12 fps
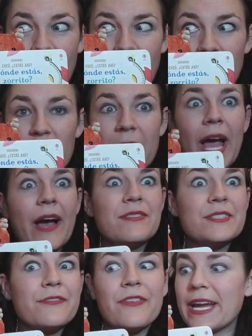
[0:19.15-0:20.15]
and we have
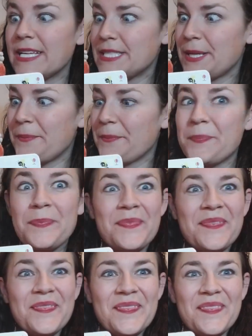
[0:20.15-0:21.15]
to find him.
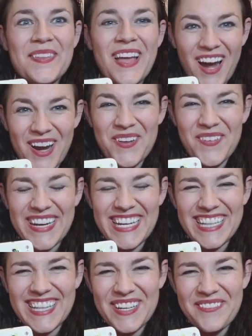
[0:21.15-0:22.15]
Are you ready
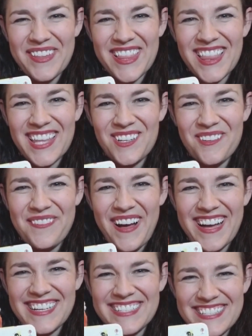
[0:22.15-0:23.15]
to look for the little
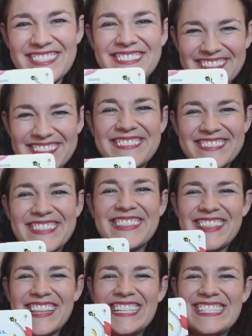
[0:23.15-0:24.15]
fox?
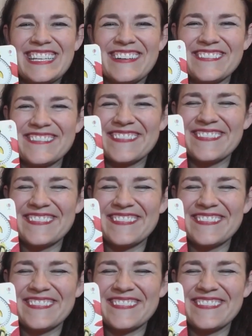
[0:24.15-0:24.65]
Let's go.